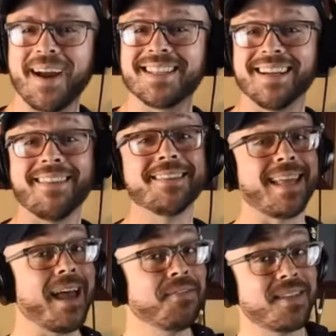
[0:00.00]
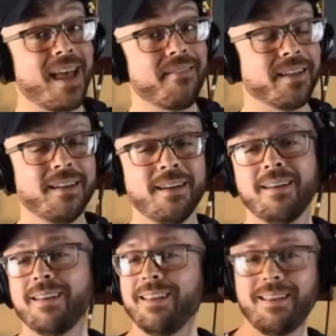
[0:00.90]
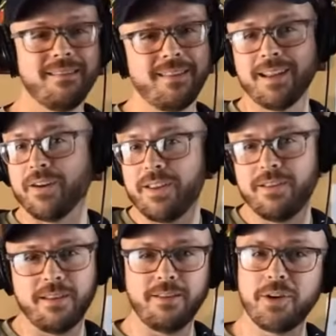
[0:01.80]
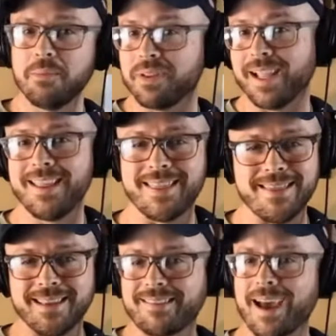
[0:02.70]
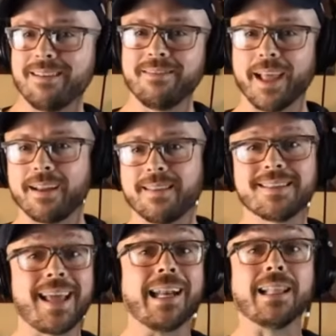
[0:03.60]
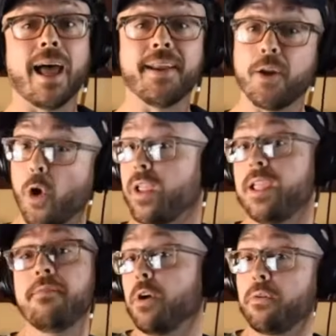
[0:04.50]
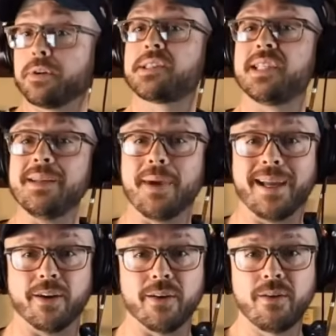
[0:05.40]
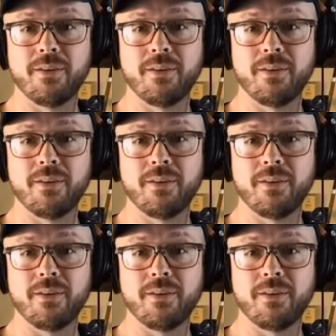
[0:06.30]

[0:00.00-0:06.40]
Right, so now this F7, you can play this kind of line even over a C minor.